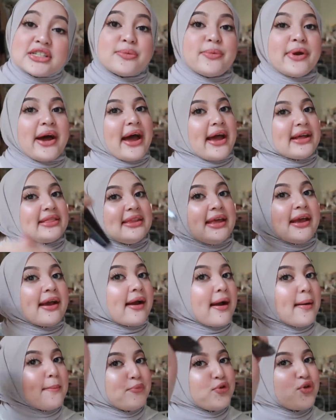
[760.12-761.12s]
Sebelum I
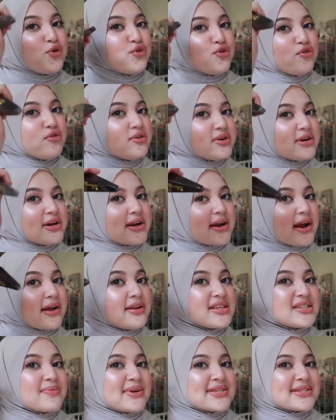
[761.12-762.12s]
tikam you
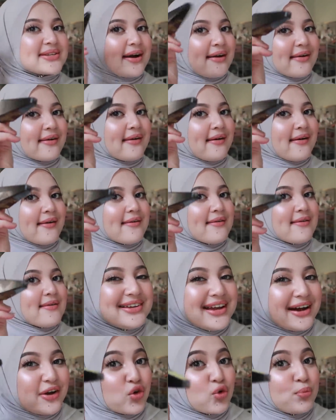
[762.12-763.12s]
dengan this mascara
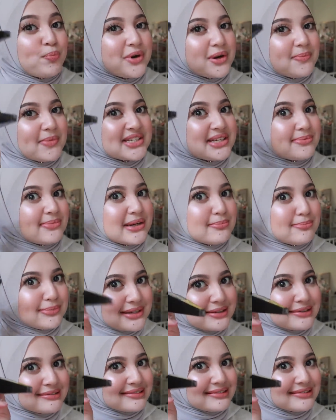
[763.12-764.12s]
yang rupa macam butt
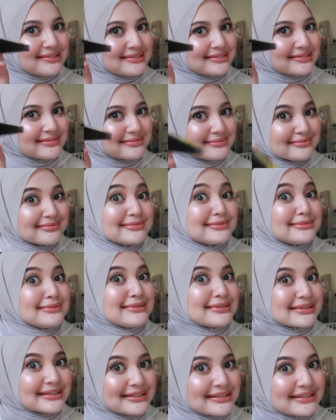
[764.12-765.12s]
plug.
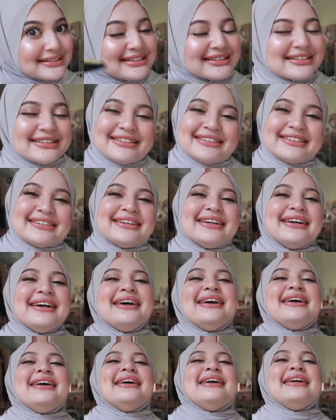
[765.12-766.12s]
Okay.
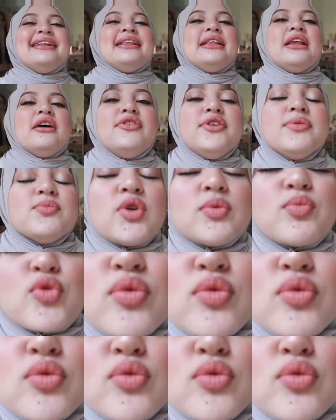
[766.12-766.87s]
Love you.